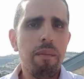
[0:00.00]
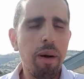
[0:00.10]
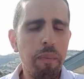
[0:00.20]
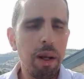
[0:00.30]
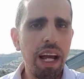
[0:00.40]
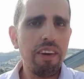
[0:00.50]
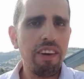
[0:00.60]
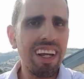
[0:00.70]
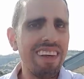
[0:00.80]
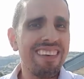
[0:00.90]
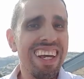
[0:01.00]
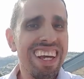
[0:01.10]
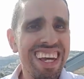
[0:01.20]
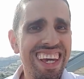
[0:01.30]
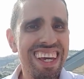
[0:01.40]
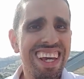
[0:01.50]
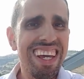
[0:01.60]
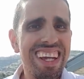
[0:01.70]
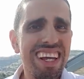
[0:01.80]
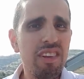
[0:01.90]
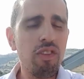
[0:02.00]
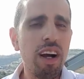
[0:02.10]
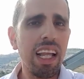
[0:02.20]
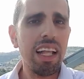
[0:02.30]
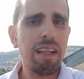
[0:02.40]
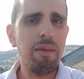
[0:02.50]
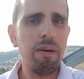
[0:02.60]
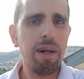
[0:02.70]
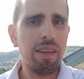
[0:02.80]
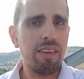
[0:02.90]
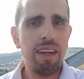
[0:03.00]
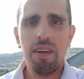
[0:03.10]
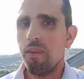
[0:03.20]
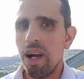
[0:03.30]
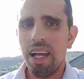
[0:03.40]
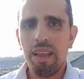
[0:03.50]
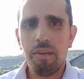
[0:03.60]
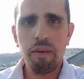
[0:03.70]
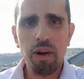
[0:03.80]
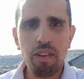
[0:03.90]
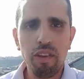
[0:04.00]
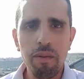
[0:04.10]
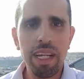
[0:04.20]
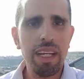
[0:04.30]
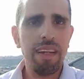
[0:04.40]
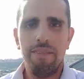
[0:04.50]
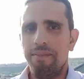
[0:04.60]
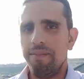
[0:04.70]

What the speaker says: population it is here in Israel at the moment, where we've got so many